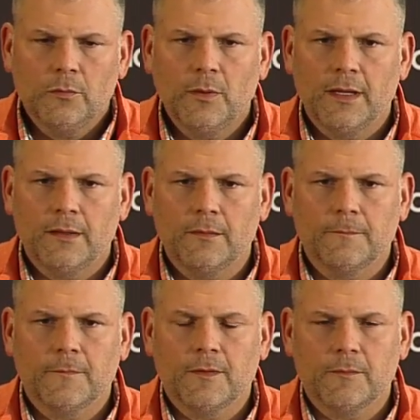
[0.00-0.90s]

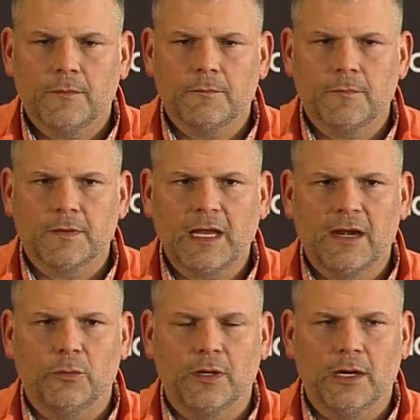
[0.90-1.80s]
Well, kind
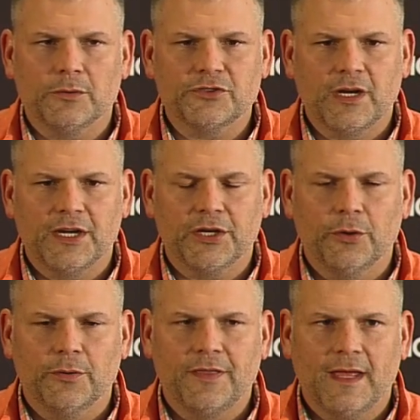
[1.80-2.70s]
of where I was trying to go
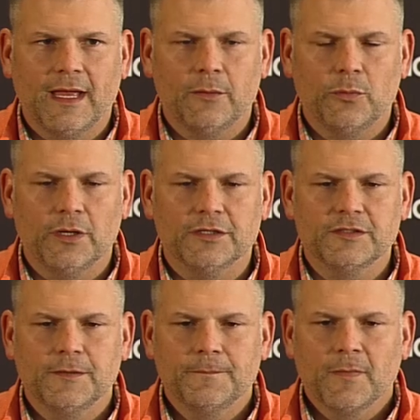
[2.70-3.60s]
with that
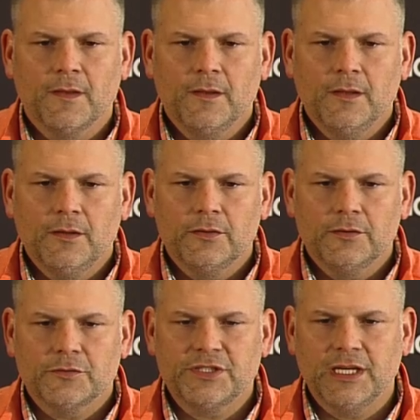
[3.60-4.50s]
was
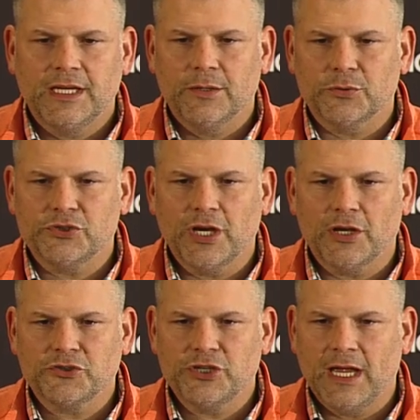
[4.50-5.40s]
sitting here with
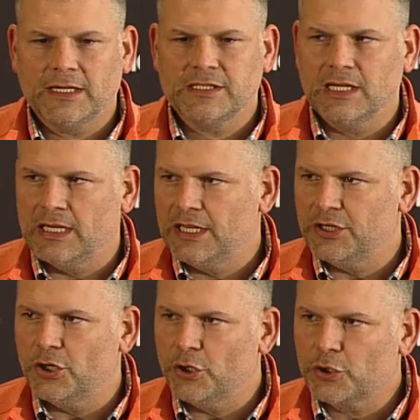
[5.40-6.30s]
Josh Jackson and
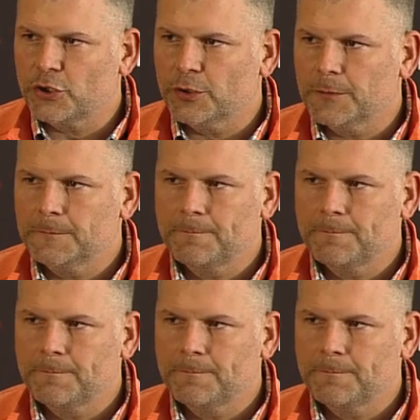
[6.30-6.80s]
Hendon Hooker